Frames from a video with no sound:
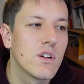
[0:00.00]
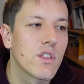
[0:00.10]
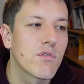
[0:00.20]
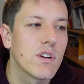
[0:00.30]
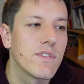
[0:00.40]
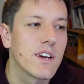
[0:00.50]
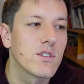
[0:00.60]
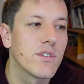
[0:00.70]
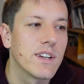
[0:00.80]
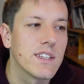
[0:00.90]
3
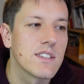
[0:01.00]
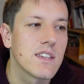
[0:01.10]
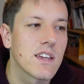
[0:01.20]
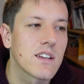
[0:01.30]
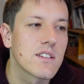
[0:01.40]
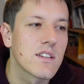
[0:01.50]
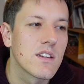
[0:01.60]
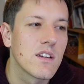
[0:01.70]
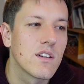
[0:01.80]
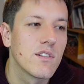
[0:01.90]
factorial is 6,
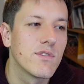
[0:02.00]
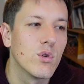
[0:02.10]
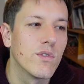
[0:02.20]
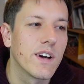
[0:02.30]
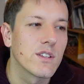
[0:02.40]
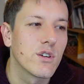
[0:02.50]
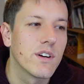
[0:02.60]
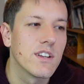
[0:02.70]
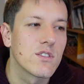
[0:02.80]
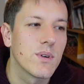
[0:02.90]
4
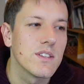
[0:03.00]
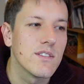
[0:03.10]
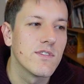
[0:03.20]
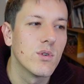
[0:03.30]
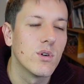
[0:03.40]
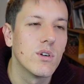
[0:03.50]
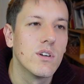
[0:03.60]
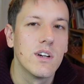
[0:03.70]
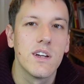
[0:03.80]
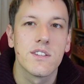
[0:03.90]
factorial is
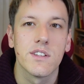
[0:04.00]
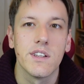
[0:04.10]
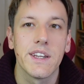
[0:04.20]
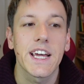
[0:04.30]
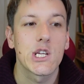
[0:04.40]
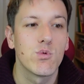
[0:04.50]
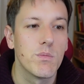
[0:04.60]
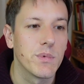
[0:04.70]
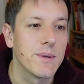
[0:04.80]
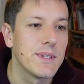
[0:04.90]
24. So the next
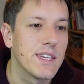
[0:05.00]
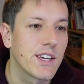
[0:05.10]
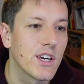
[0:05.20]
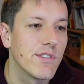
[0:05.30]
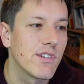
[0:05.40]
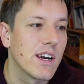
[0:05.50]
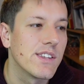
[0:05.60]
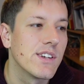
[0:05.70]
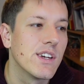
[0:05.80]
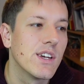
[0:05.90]
one we would tick over
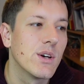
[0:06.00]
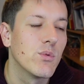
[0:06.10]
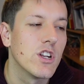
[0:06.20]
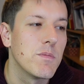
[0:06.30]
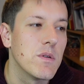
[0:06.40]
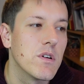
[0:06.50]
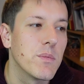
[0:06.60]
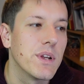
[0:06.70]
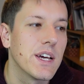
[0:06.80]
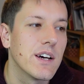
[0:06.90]
at would be when
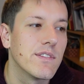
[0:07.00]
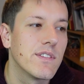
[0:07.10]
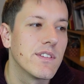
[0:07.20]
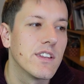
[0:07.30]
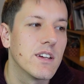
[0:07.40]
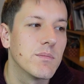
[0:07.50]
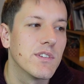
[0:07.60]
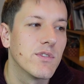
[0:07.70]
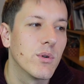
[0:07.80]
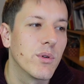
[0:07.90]
we'd have the number
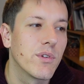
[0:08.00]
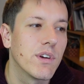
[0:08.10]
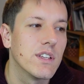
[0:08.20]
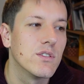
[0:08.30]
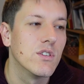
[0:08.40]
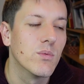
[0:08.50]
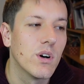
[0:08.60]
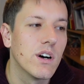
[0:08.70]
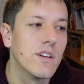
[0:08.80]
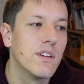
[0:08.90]
4, 3, 2,
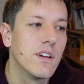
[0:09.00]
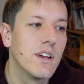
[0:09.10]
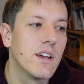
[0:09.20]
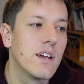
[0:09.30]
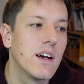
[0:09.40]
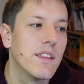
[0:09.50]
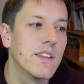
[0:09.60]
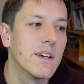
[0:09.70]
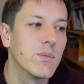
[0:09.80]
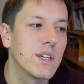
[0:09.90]
1, and
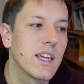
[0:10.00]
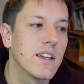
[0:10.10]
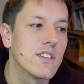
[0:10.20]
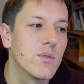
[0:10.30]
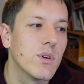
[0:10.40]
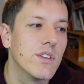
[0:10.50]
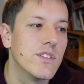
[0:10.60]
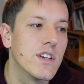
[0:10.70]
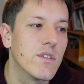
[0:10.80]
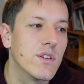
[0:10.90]
then we'd get to 1,
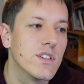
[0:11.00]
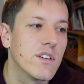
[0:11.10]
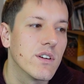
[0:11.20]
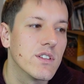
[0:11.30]
0, 0,